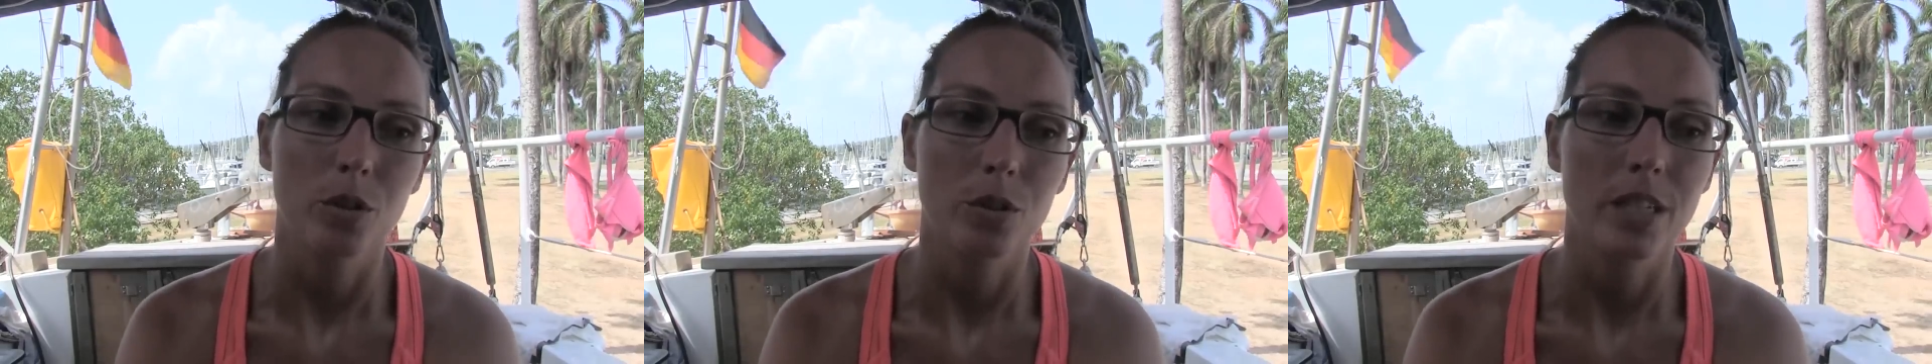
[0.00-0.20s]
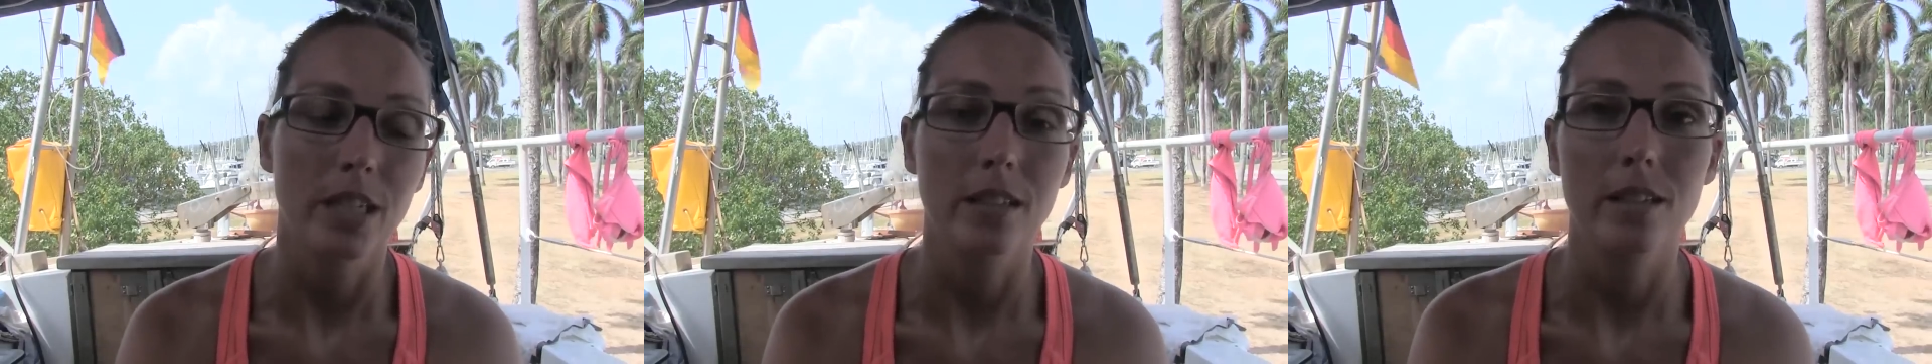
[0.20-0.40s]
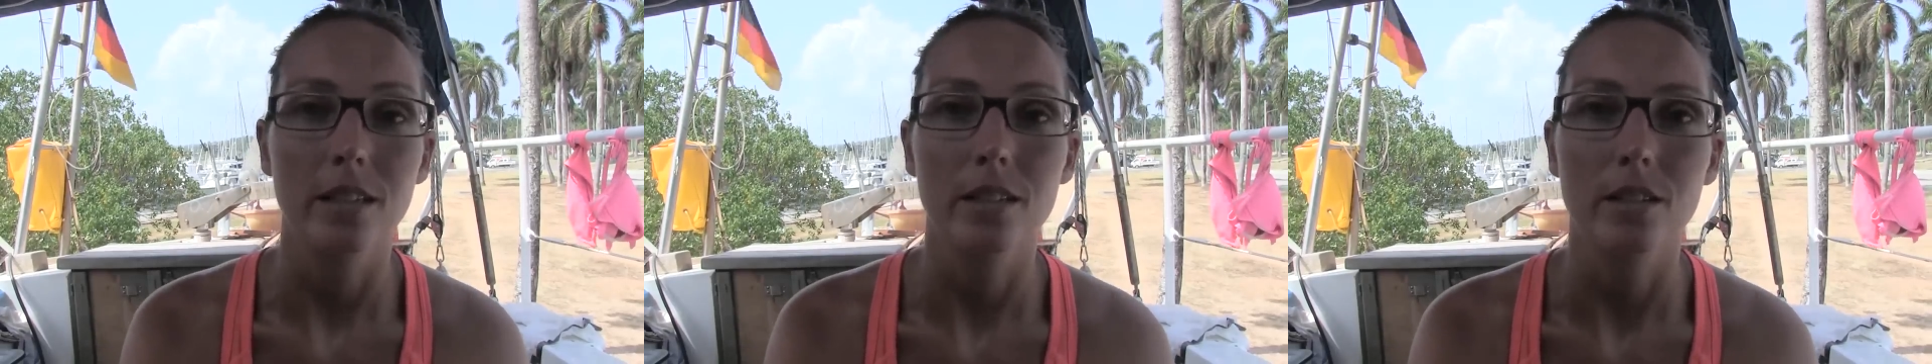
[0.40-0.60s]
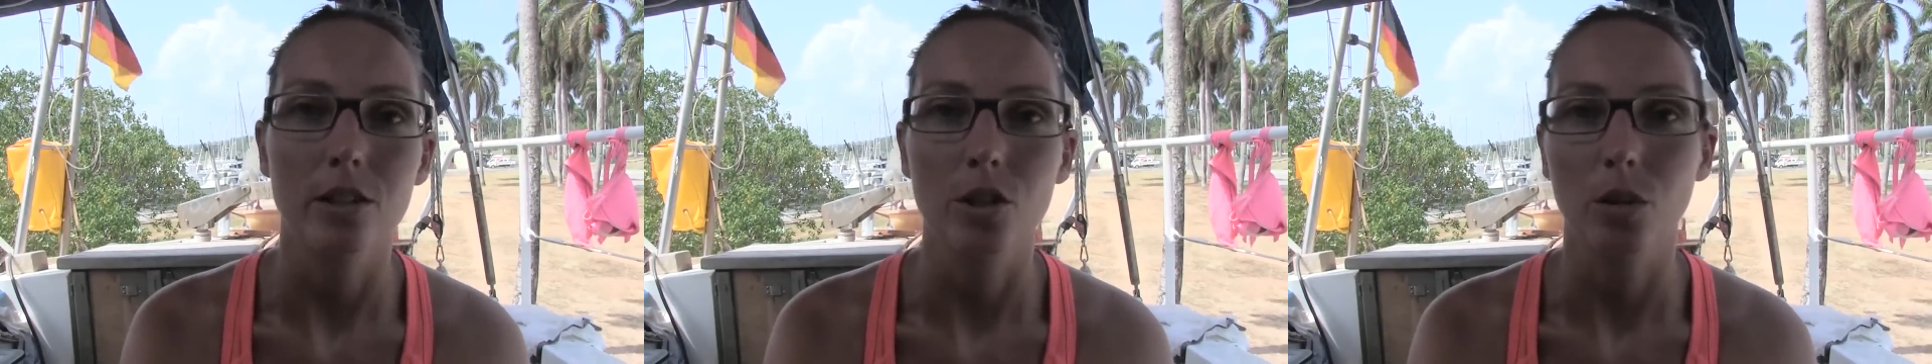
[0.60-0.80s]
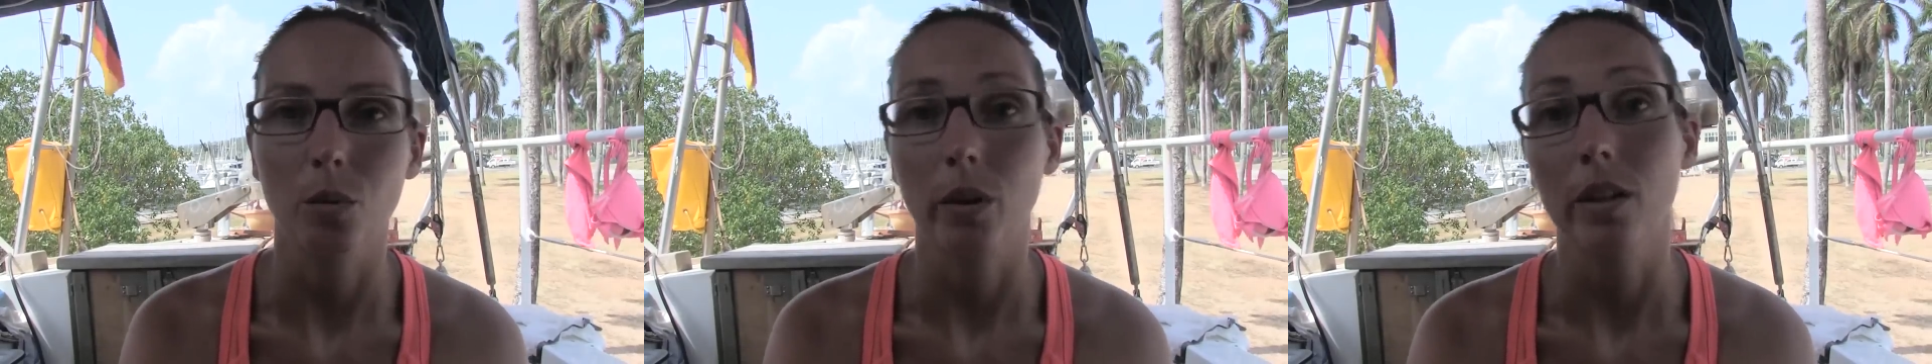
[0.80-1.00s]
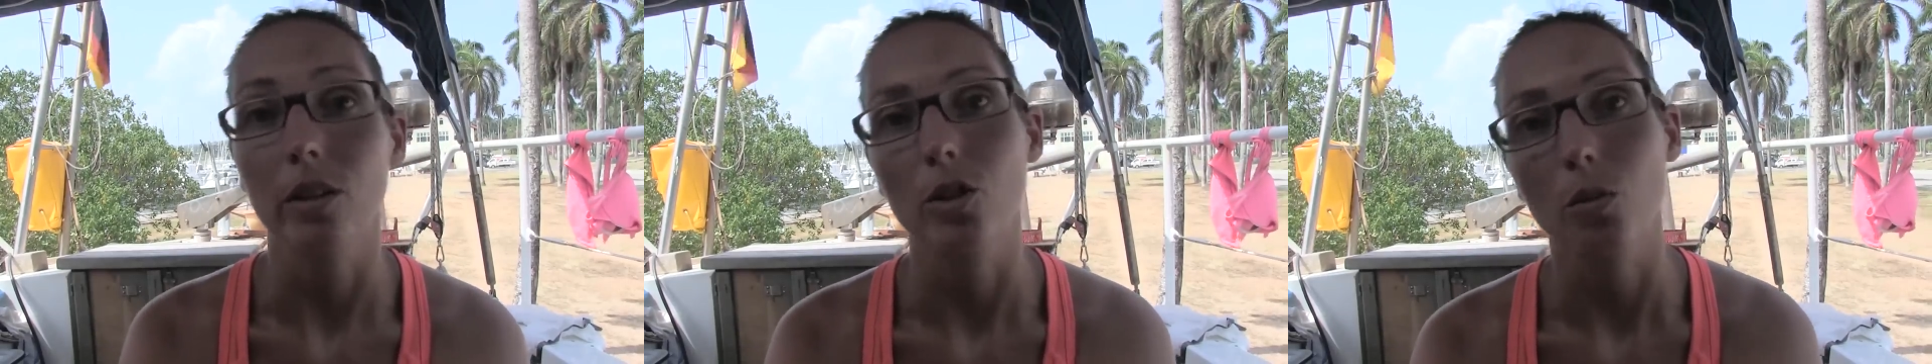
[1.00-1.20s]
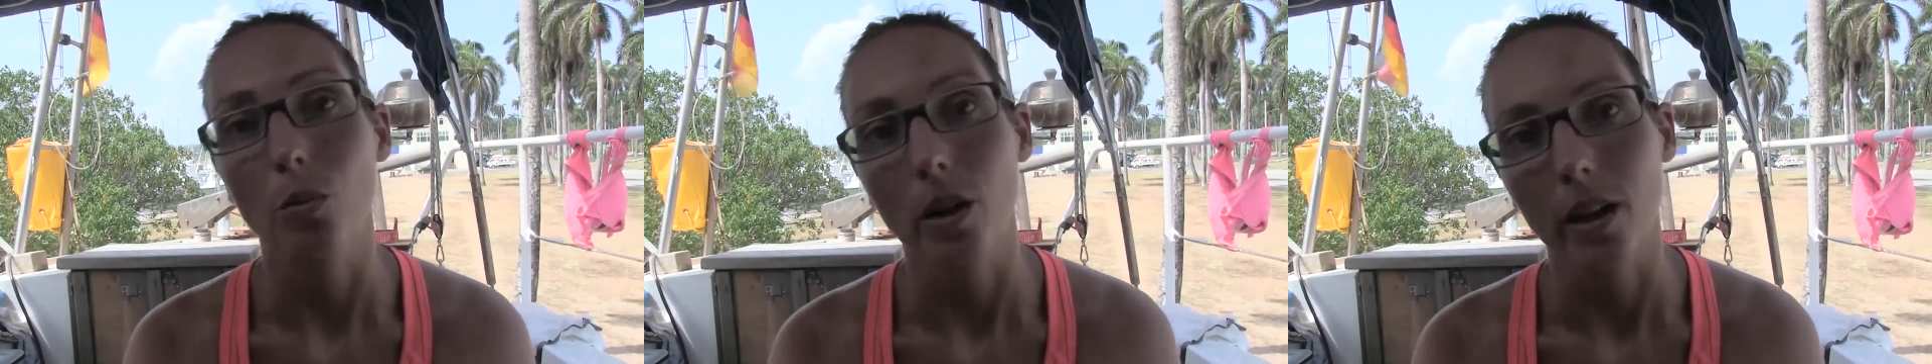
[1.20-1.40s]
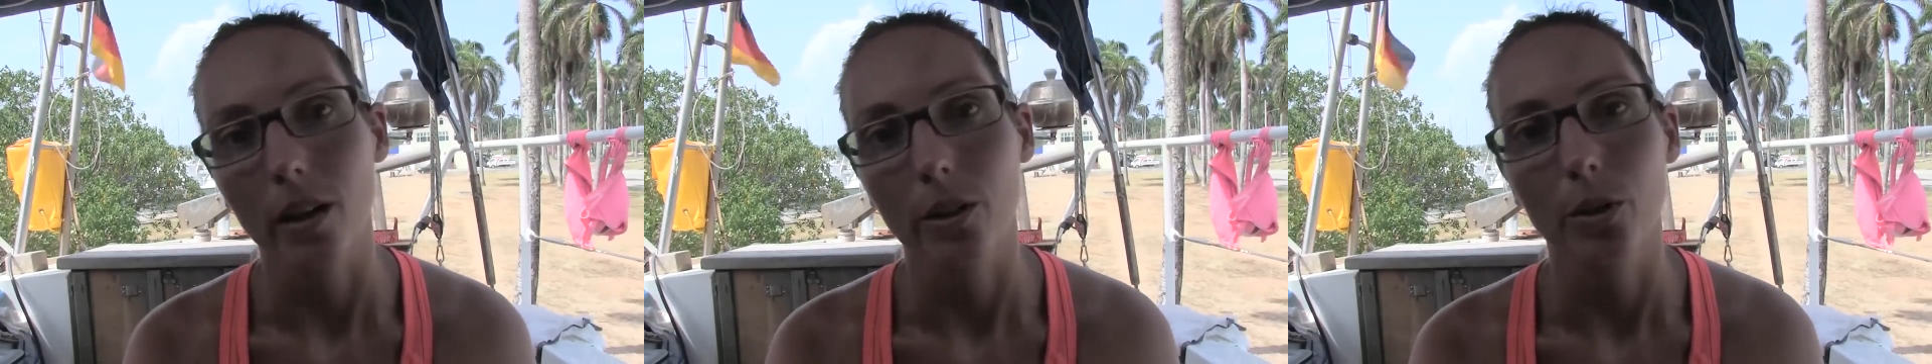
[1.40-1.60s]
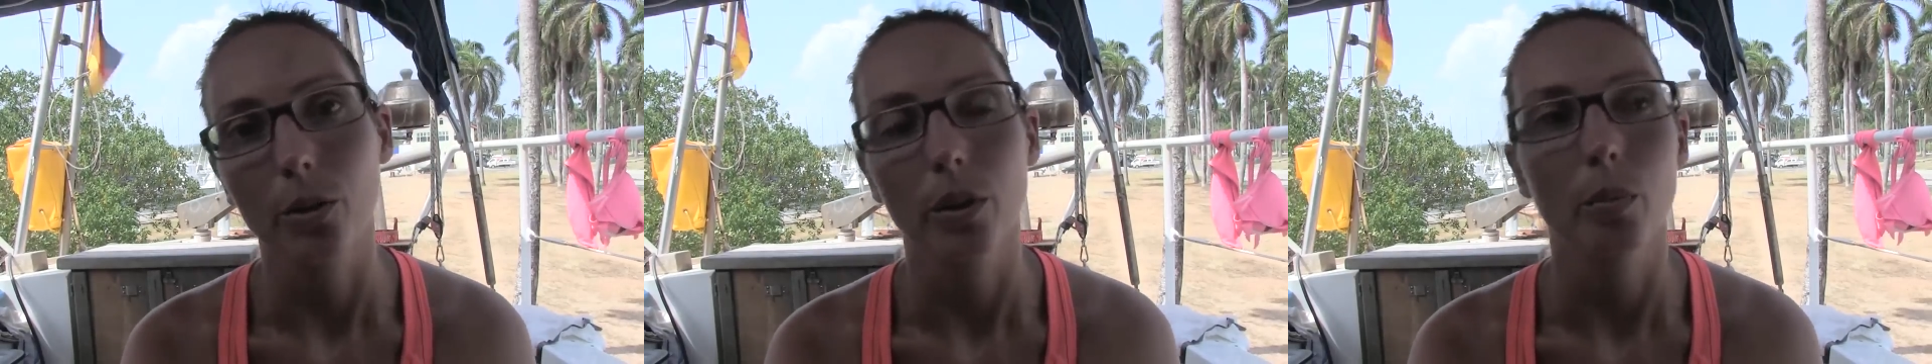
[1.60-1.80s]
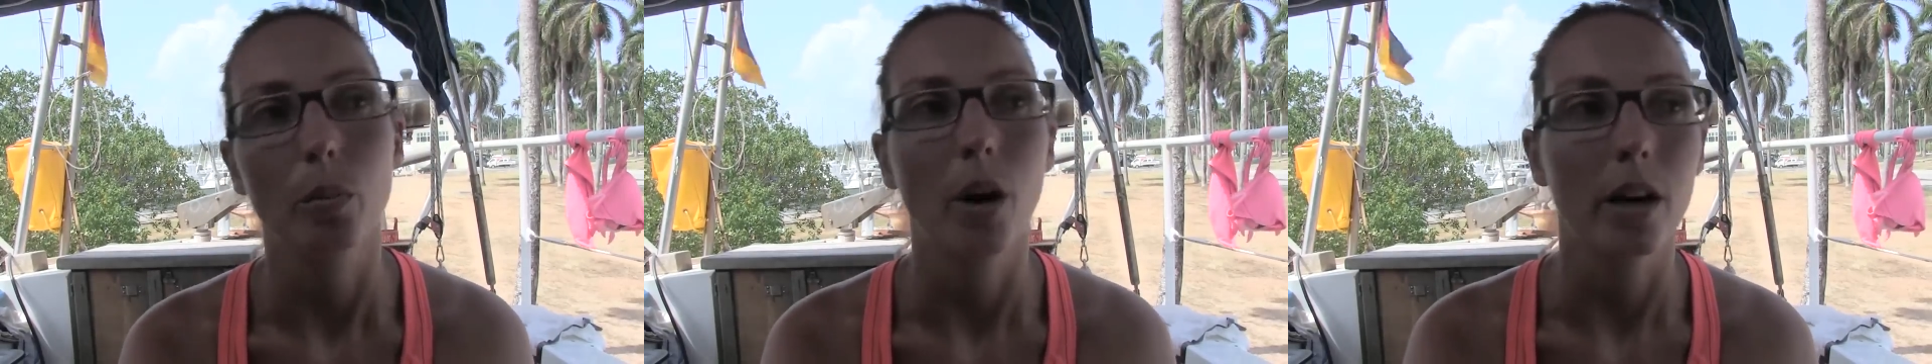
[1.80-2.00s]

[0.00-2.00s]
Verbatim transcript: to take the decision whether to weld it or